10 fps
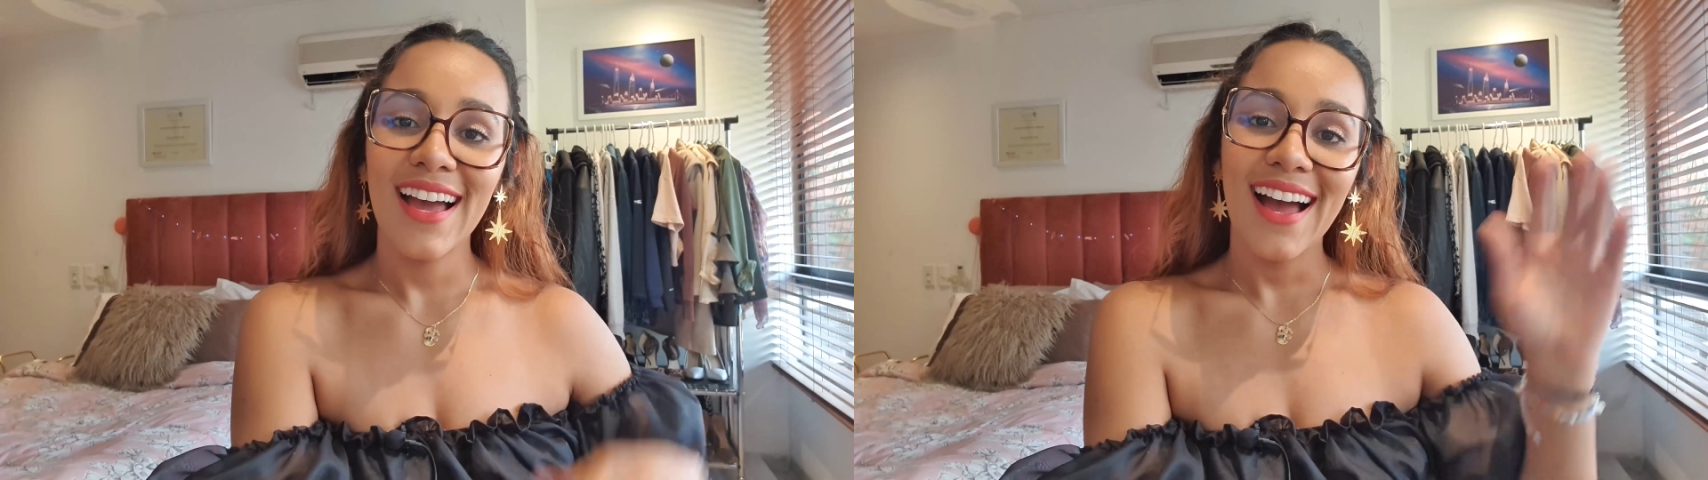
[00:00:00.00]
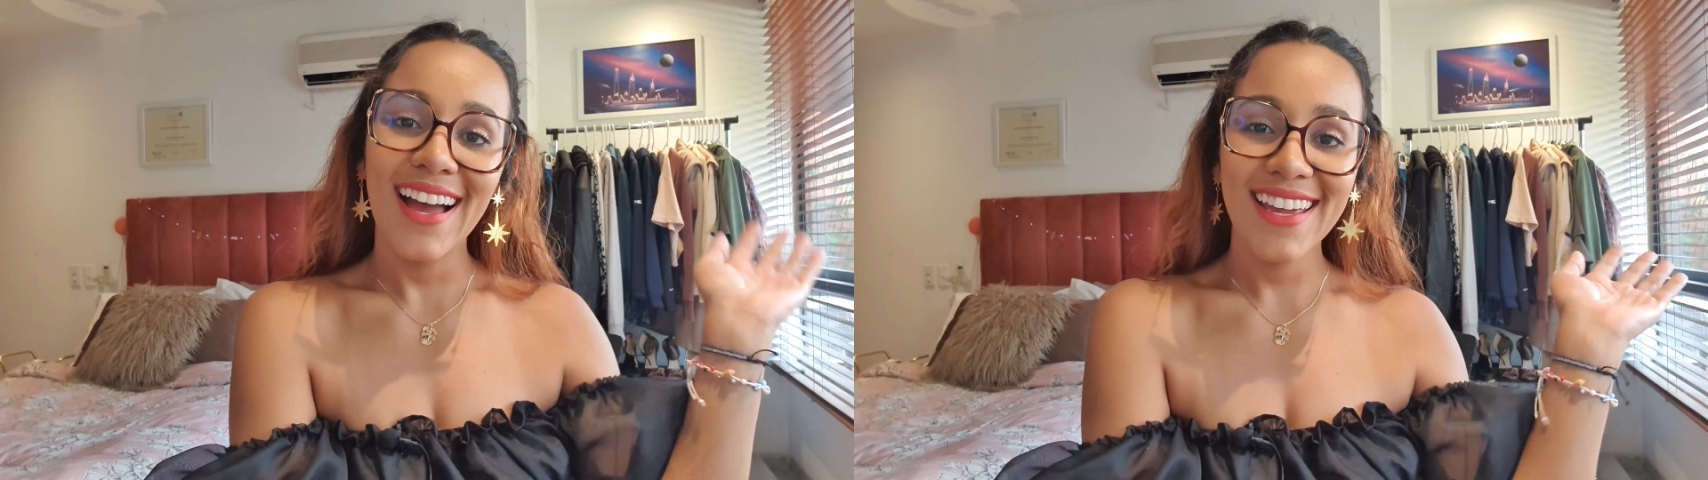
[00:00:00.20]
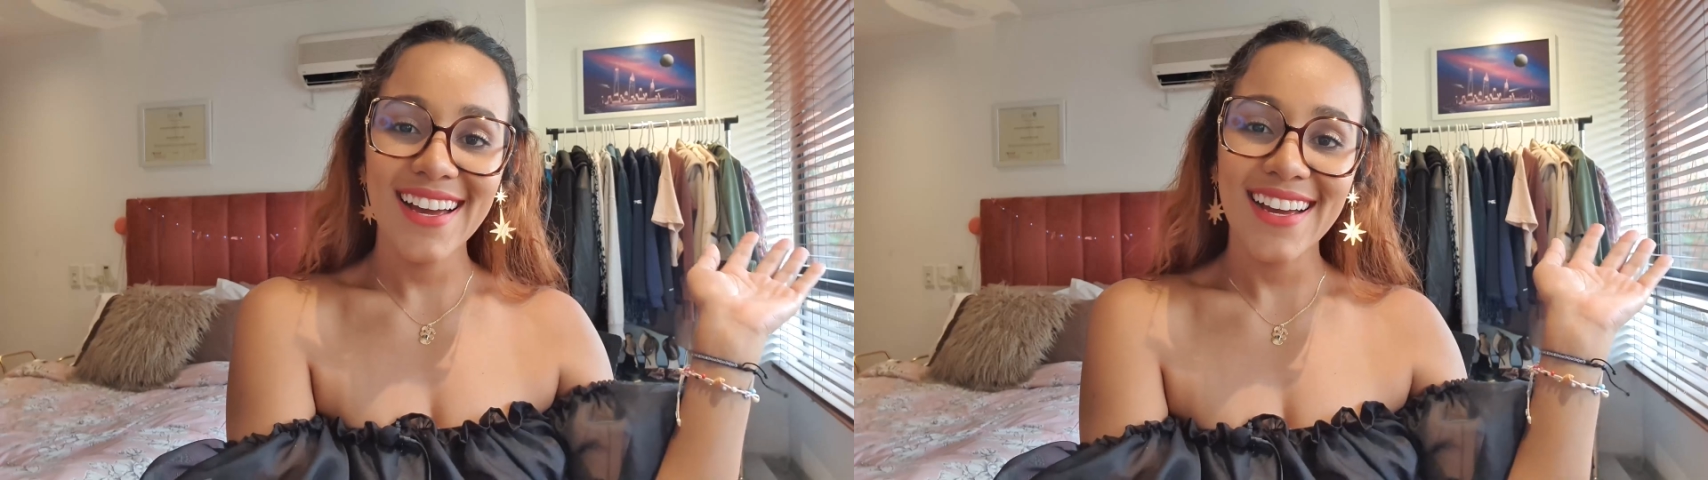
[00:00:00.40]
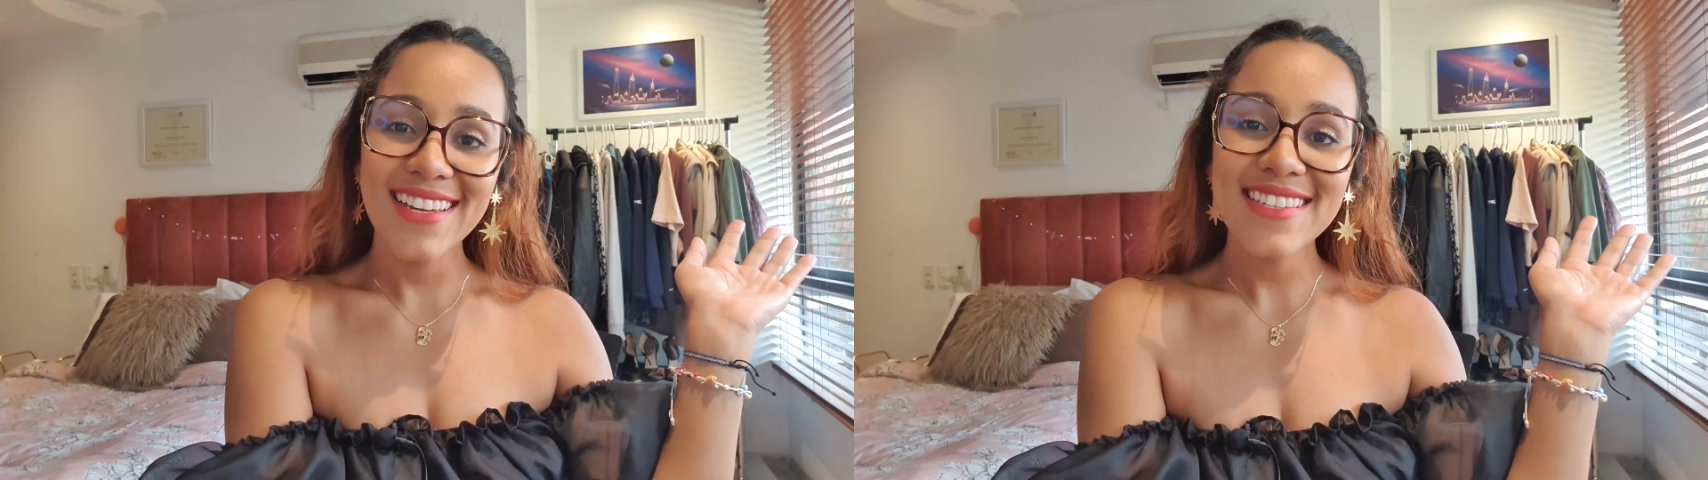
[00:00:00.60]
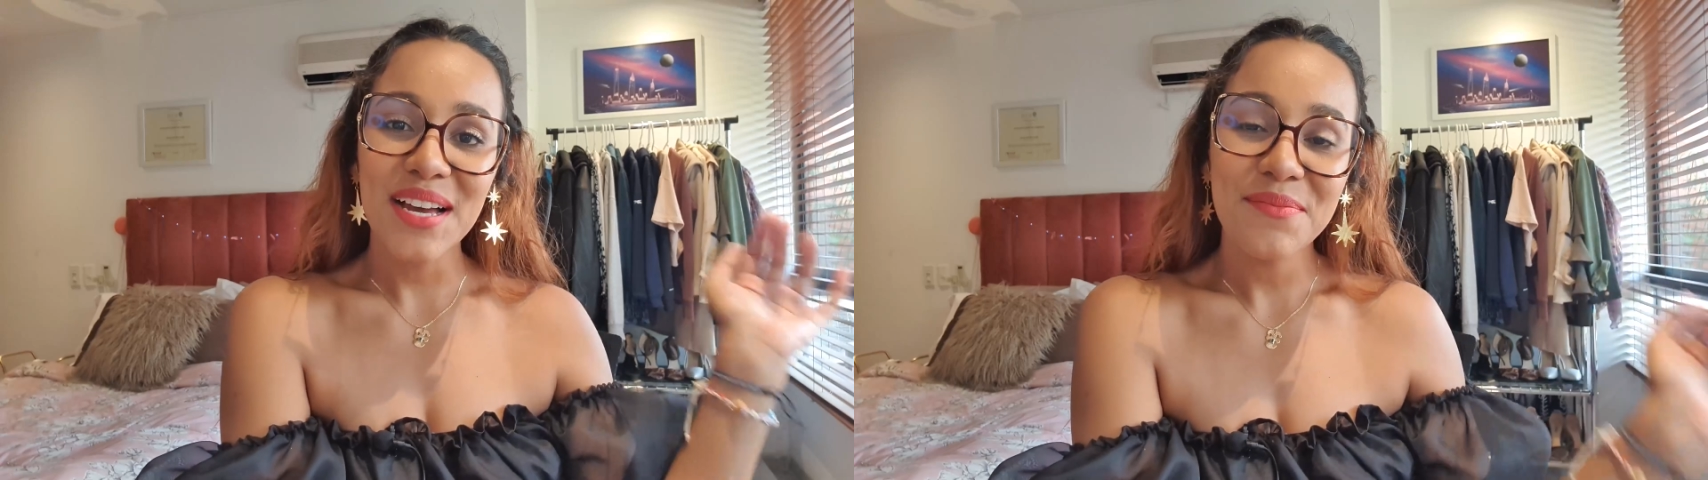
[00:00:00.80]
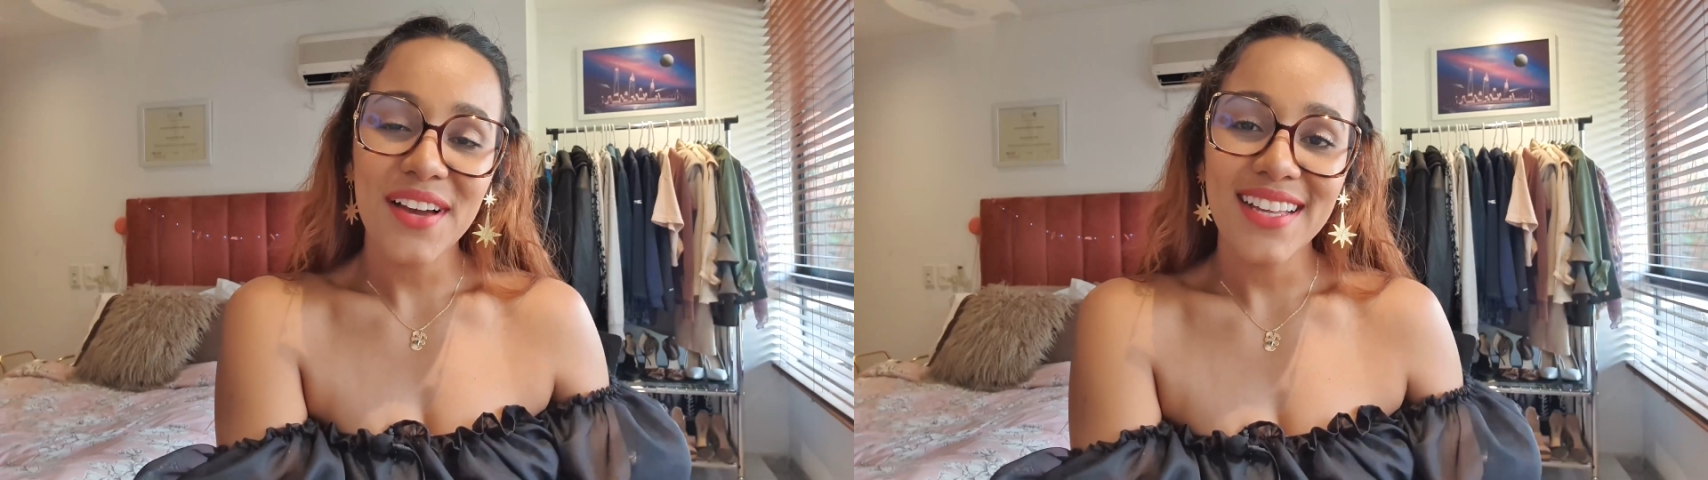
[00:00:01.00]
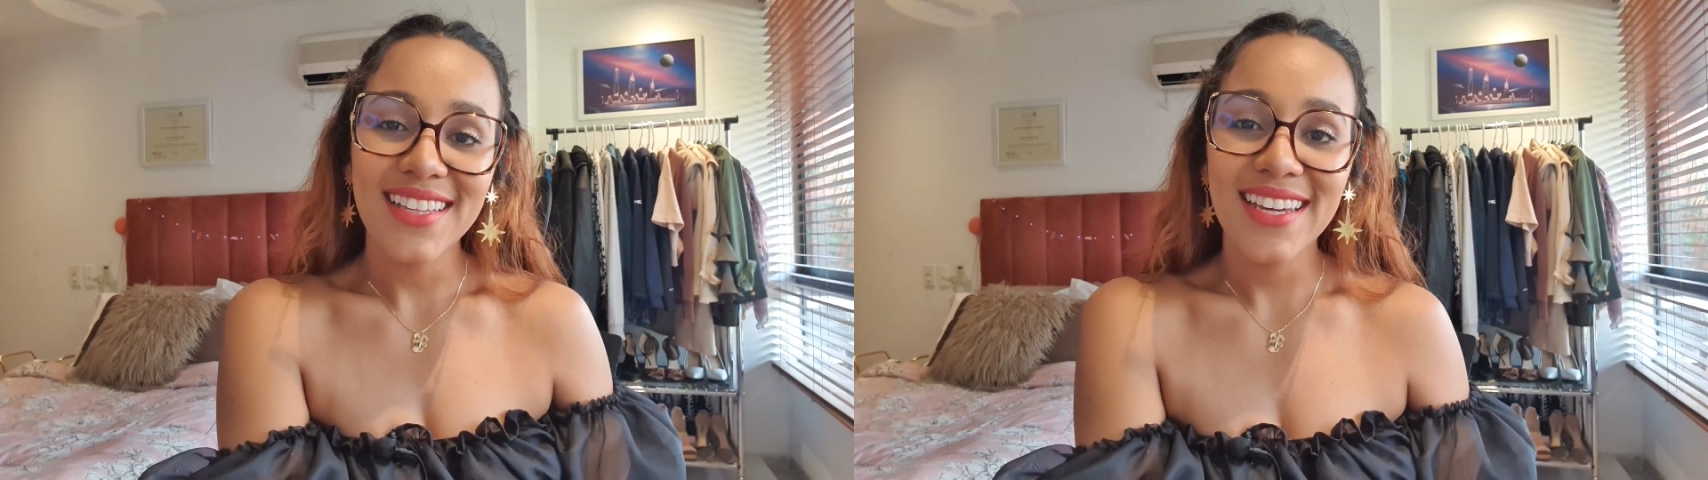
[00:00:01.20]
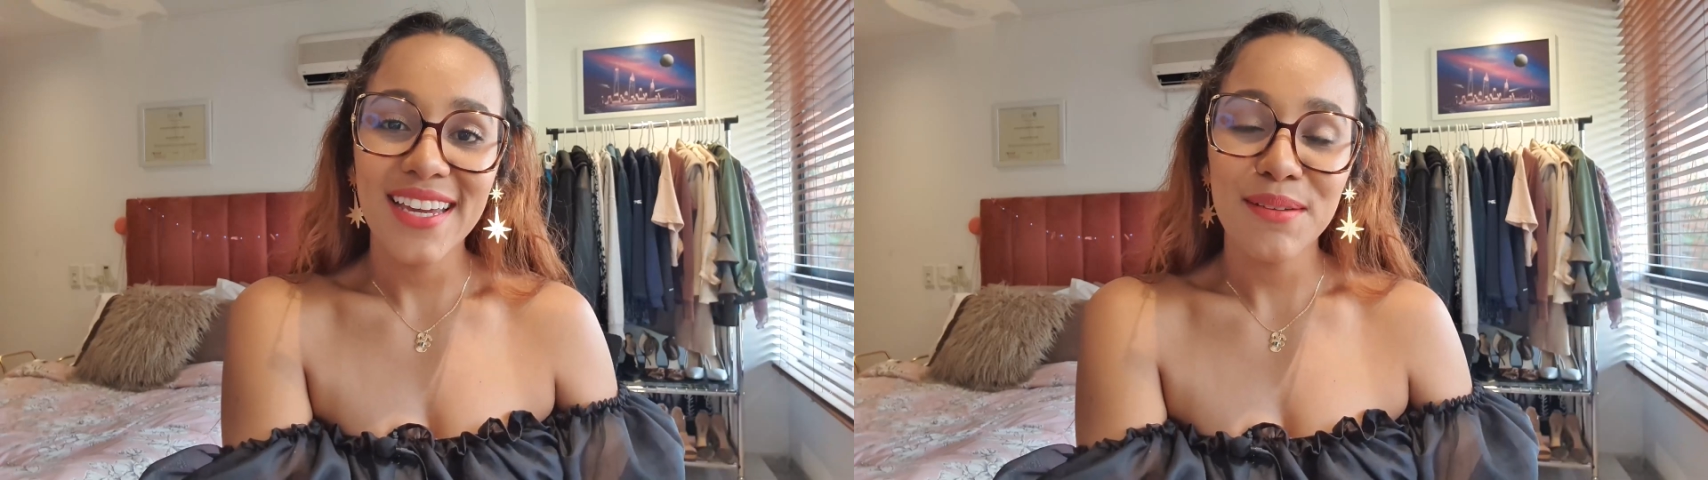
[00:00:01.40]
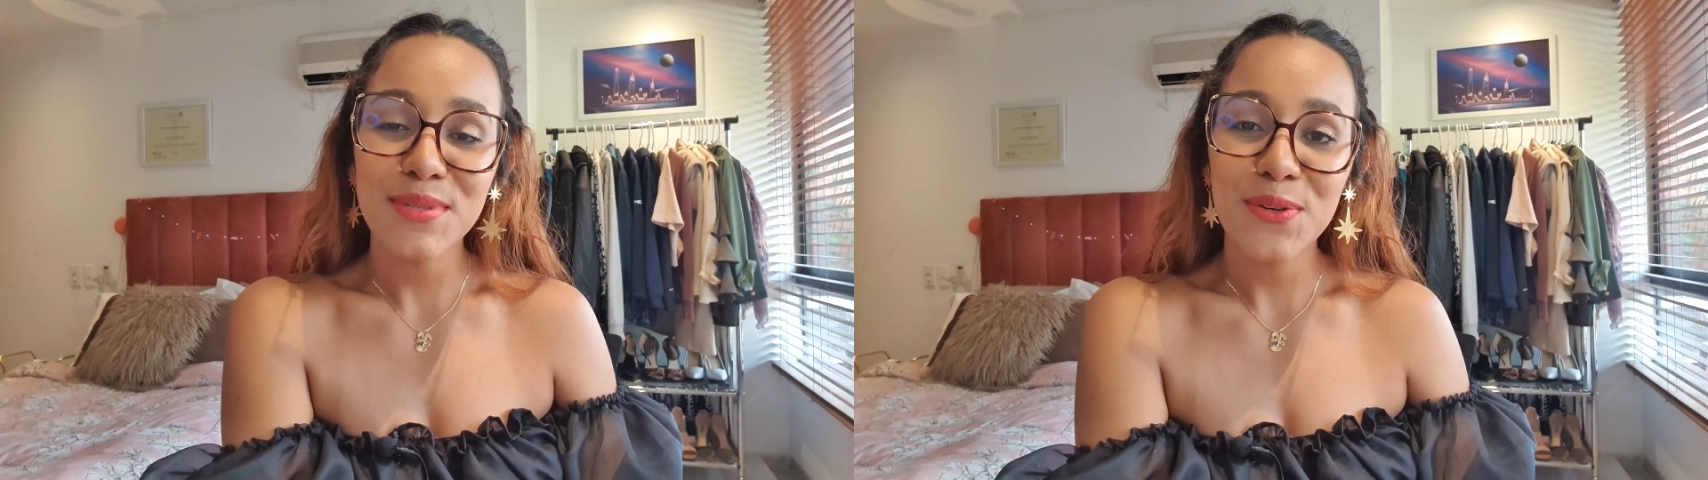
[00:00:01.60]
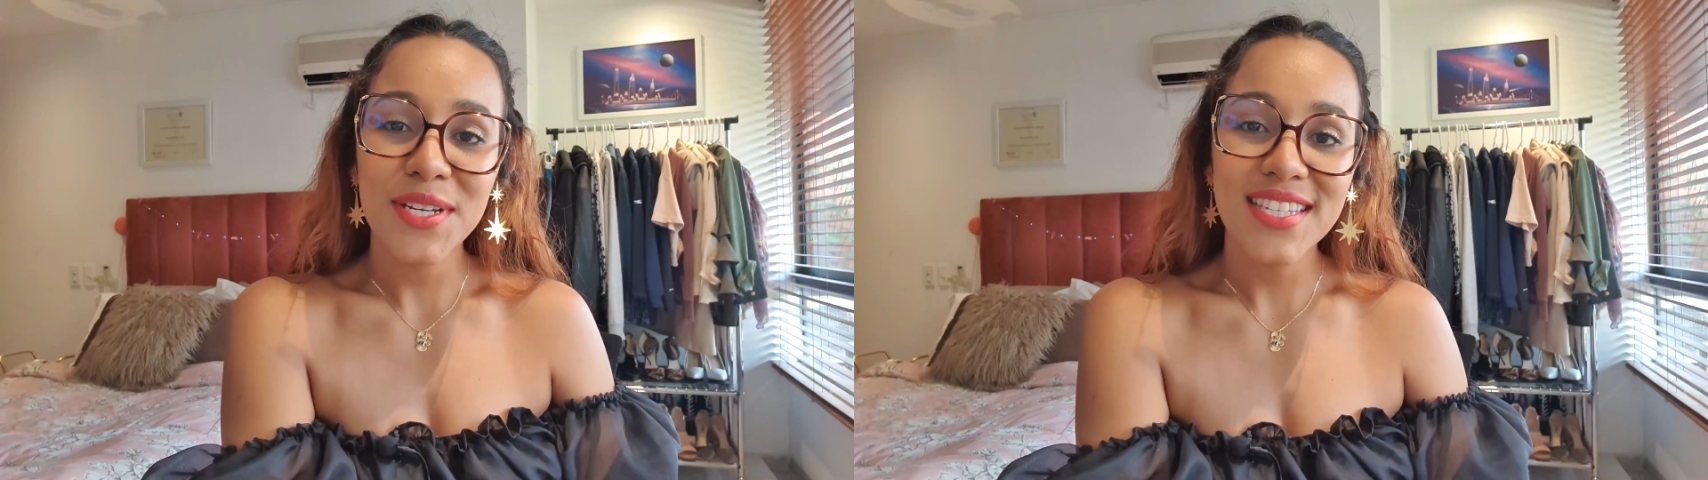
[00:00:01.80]
Hi guys, I'm Valley and I'm
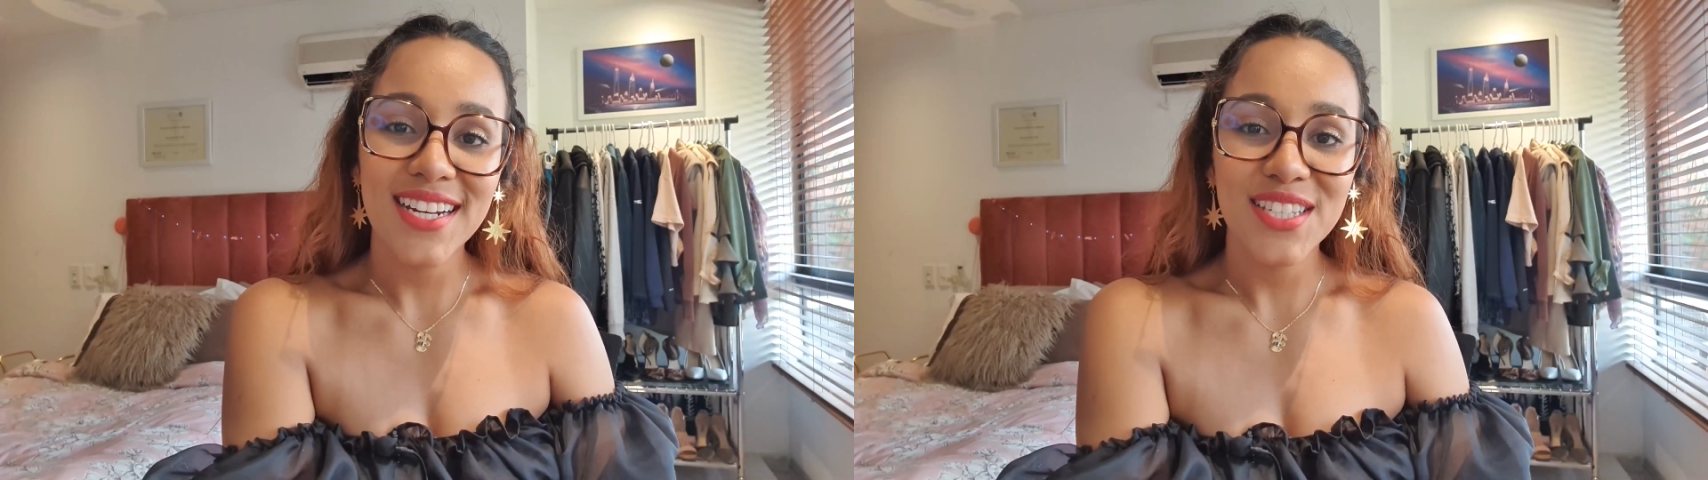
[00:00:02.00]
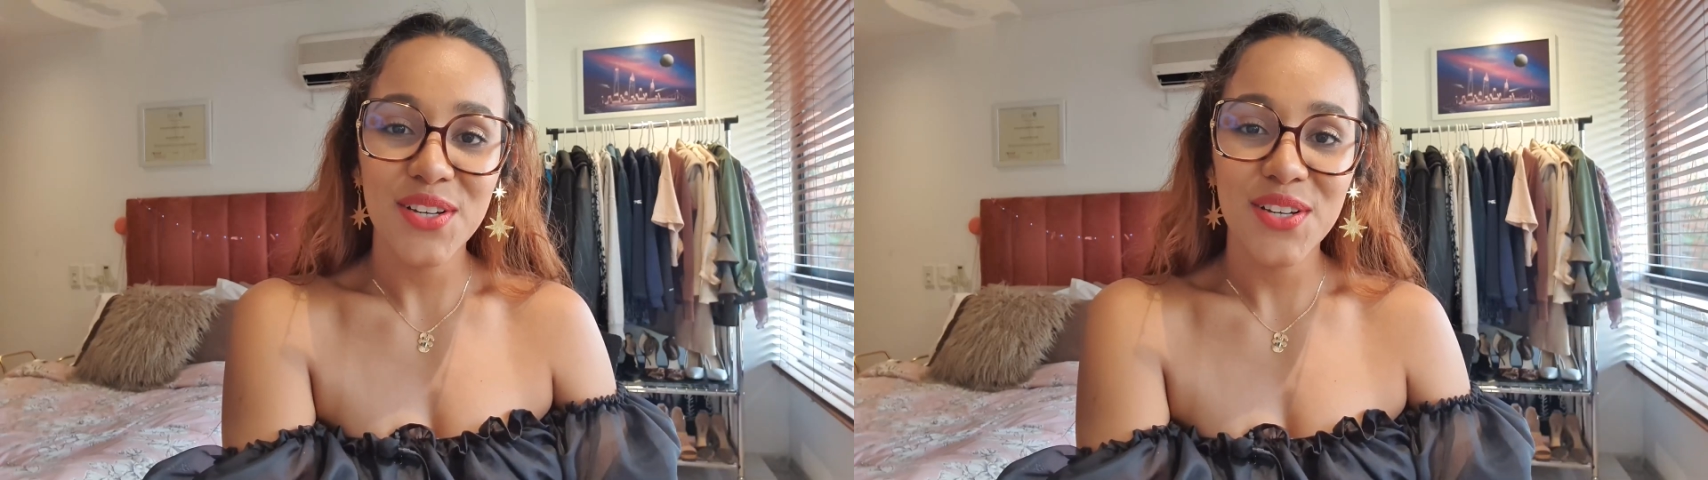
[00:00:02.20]
so excited